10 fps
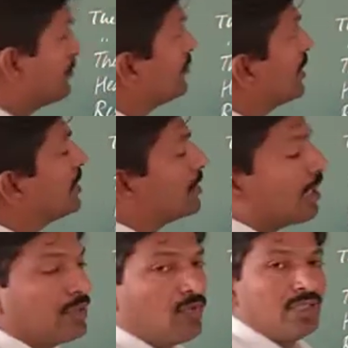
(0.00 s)
these are
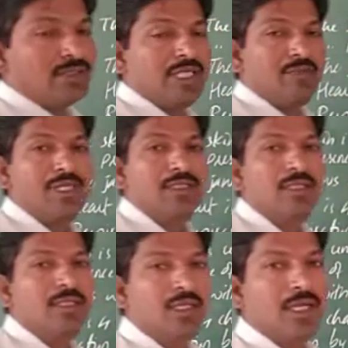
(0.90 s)
the advanced animals
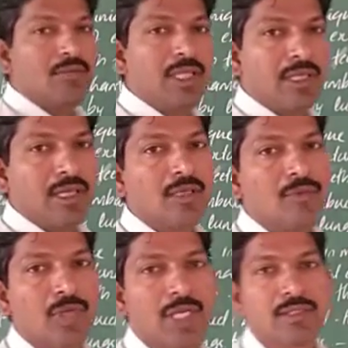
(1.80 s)
in the animal
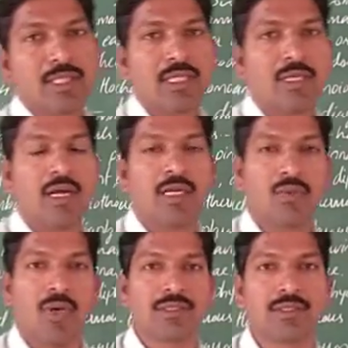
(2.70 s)
kingdom, we can say
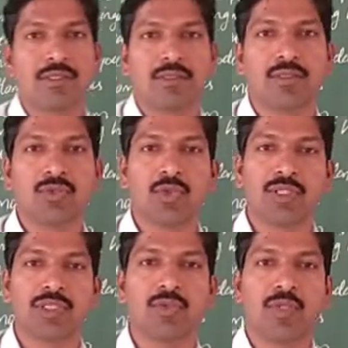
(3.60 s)
advanced. So,
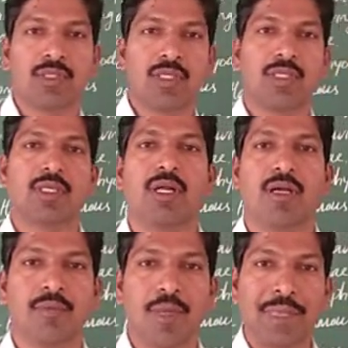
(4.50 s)
this is what the
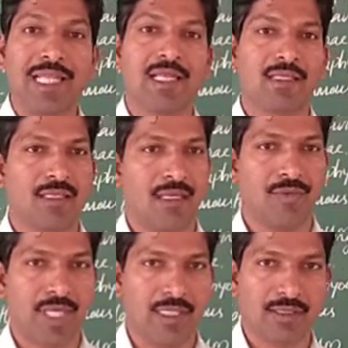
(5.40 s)
era mammalian era
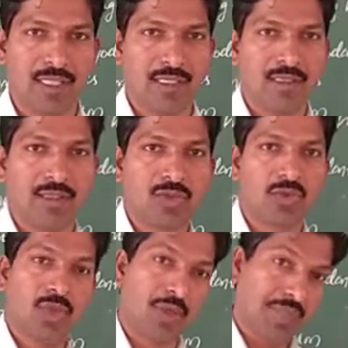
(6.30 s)
we can say.
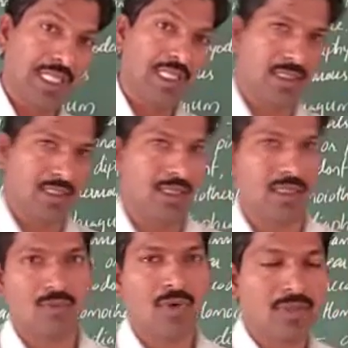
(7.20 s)
So, reptilian era
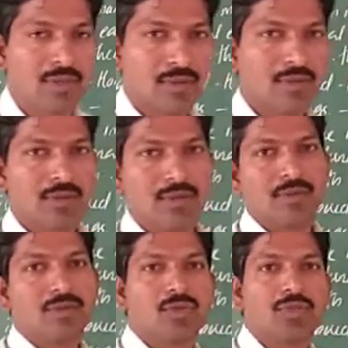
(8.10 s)
it was.
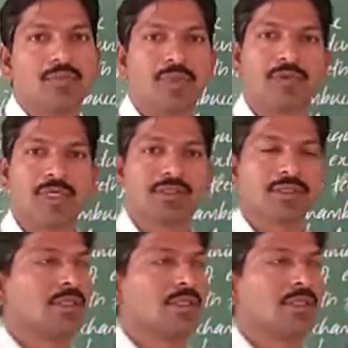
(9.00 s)
So, in previous.